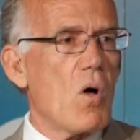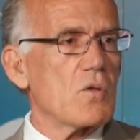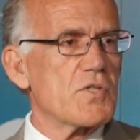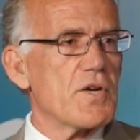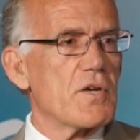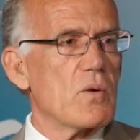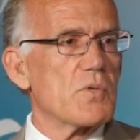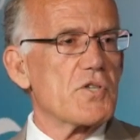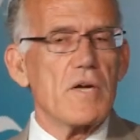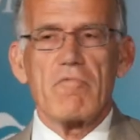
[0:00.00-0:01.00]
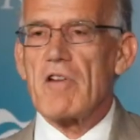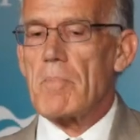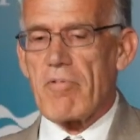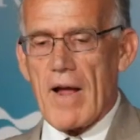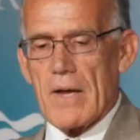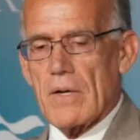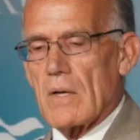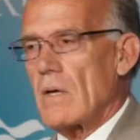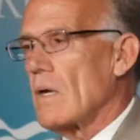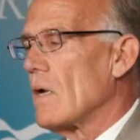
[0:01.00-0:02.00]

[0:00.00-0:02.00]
All she did was she rebranded